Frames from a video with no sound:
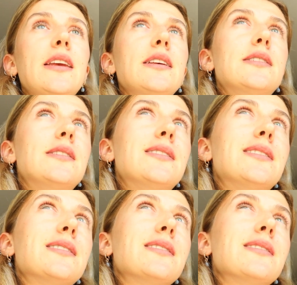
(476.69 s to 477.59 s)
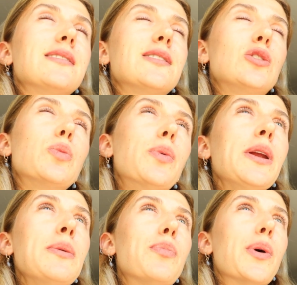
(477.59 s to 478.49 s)
is super
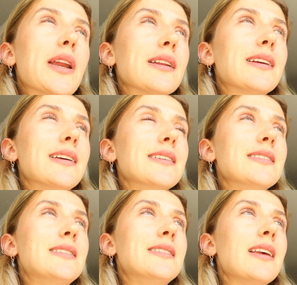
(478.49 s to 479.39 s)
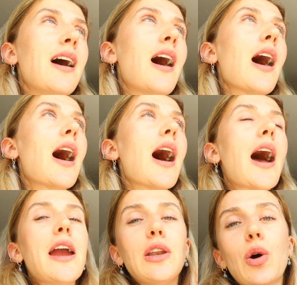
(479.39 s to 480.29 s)
important because I